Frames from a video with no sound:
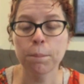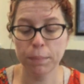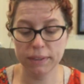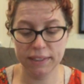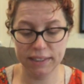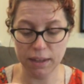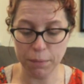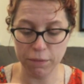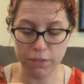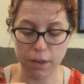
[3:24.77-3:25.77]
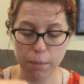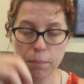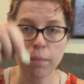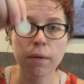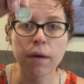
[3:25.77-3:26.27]
but some of
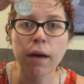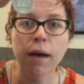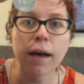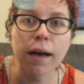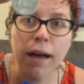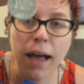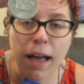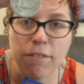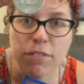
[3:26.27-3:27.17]
them have